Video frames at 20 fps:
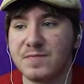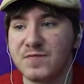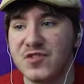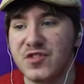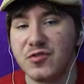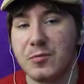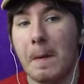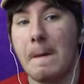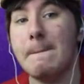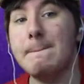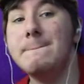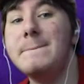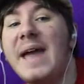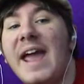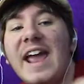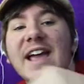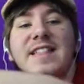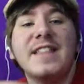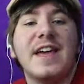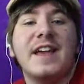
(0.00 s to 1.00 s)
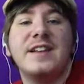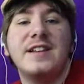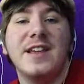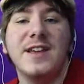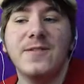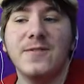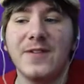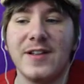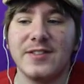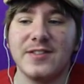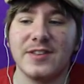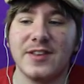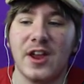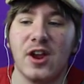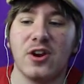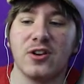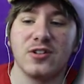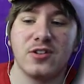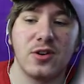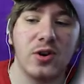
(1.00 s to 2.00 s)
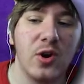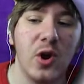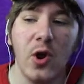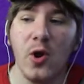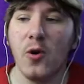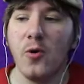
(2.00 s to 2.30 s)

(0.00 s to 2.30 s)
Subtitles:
just melee defense character